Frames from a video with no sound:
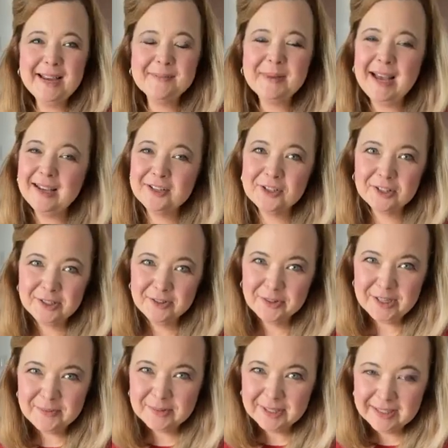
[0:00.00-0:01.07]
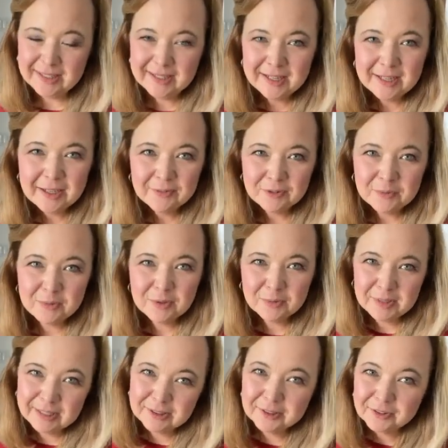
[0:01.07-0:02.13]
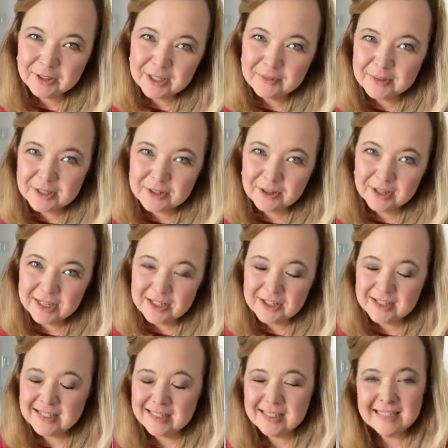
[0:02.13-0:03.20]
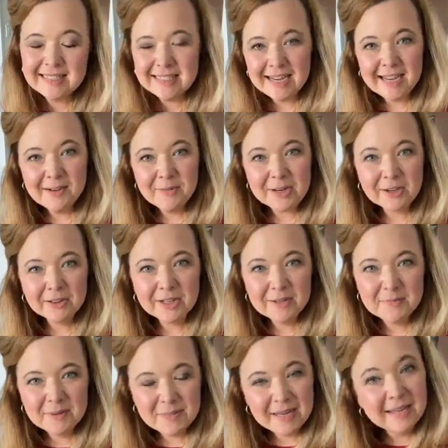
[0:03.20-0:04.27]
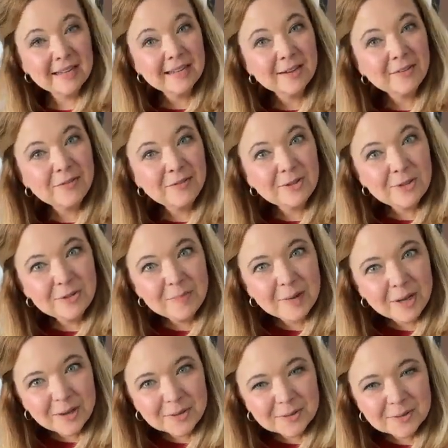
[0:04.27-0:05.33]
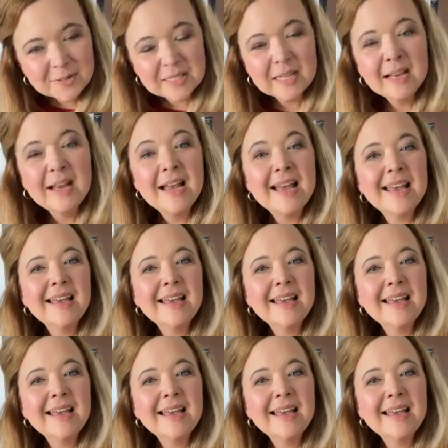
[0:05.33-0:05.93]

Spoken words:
I am Ashley Greenwood from Three Little Greenwoods Creations, and today we are going to be making a few bows